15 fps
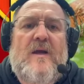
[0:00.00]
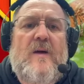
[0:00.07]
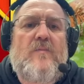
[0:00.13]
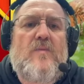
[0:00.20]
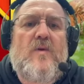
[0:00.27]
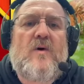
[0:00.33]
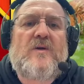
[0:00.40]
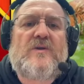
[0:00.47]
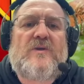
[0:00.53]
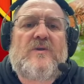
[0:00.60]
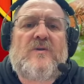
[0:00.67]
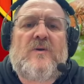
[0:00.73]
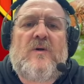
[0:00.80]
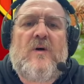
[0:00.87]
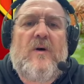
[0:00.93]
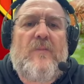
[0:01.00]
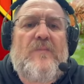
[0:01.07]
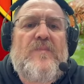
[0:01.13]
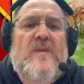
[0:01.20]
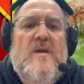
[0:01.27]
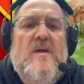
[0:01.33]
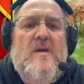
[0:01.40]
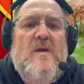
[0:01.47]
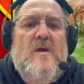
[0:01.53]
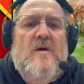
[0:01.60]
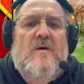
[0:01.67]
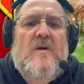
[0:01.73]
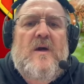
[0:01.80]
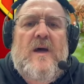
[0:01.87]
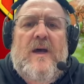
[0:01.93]
I'm not sure.
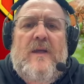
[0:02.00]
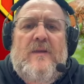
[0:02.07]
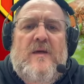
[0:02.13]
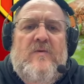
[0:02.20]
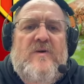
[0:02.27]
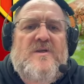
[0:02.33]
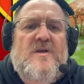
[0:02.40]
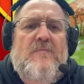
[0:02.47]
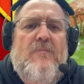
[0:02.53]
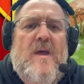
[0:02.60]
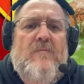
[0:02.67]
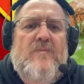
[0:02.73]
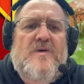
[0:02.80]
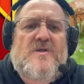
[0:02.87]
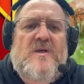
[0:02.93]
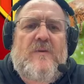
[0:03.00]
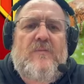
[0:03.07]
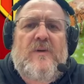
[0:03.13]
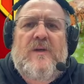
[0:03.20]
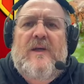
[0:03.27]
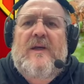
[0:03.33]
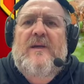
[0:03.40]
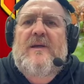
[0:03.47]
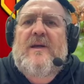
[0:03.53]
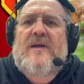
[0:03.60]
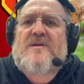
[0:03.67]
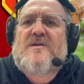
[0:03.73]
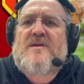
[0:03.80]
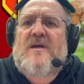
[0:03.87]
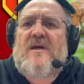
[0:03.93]
Right, there is a membership link.
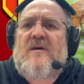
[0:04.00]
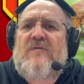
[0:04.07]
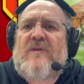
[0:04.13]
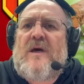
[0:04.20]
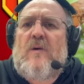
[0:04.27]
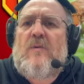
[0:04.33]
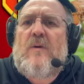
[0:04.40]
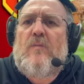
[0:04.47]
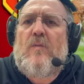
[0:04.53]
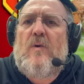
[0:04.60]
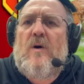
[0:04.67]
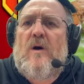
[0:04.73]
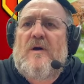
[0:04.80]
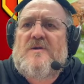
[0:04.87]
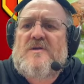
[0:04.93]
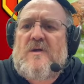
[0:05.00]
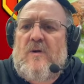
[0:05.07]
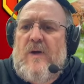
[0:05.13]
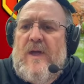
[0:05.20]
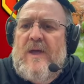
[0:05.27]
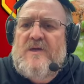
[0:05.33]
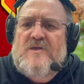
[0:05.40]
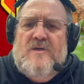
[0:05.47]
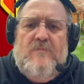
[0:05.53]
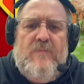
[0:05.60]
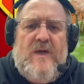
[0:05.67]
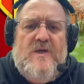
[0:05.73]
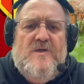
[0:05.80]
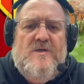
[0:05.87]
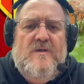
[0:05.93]
Let's see if that one works. Go
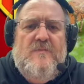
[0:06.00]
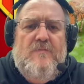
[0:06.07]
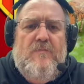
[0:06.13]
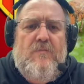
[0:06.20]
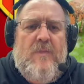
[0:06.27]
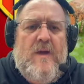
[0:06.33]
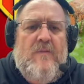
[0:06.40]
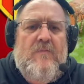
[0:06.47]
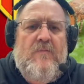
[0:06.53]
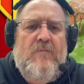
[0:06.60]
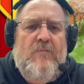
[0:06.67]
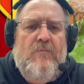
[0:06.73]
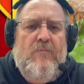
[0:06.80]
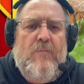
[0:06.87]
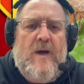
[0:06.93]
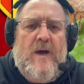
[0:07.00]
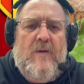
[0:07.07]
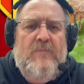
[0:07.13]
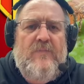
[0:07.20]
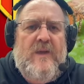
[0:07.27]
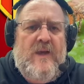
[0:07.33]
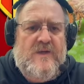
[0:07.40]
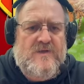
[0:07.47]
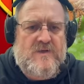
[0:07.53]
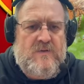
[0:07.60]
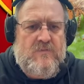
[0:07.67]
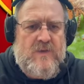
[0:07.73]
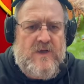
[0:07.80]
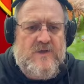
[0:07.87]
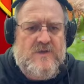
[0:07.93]
exclamation member.
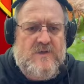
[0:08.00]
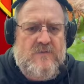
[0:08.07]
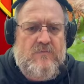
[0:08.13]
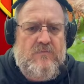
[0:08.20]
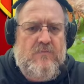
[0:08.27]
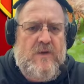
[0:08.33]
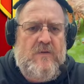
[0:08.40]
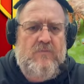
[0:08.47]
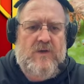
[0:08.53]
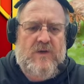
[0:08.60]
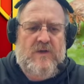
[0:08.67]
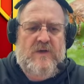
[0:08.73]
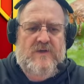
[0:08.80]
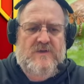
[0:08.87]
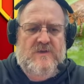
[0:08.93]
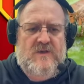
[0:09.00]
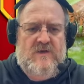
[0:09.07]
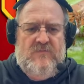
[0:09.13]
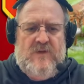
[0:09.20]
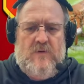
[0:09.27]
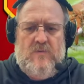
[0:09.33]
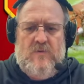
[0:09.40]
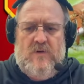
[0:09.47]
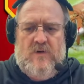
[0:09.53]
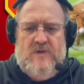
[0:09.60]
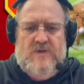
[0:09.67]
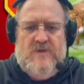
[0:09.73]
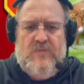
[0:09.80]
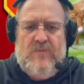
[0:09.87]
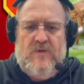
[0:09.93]
Exclamation member. Let's see if that
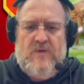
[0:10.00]
works.